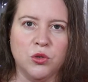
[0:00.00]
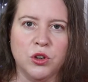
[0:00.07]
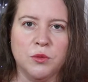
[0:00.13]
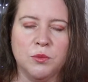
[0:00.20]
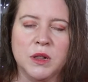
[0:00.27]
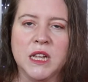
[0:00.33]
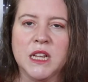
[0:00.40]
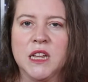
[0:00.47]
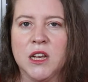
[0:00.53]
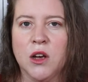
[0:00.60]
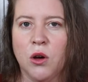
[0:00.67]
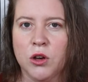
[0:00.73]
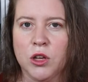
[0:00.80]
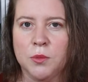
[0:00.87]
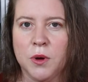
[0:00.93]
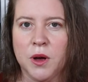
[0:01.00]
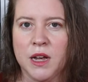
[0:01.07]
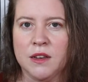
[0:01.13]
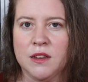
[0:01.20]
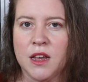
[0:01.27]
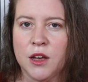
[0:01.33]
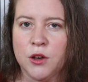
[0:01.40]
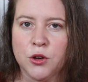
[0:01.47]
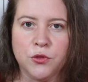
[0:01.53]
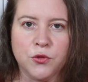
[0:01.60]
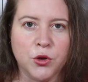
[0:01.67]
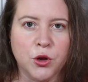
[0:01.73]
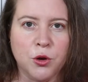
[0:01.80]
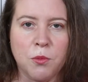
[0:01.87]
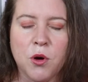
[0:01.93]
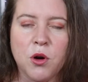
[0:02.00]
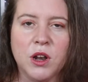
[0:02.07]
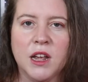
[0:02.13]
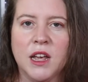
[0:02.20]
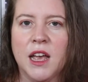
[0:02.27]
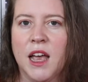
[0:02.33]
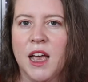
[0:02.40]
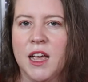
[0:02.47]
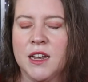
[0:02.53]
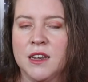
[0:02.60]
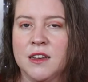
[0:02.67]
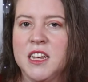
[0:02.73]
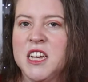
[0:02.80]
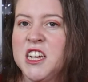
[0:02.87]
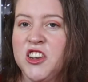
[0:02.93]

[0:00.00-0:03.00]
completely occupy and take over her body and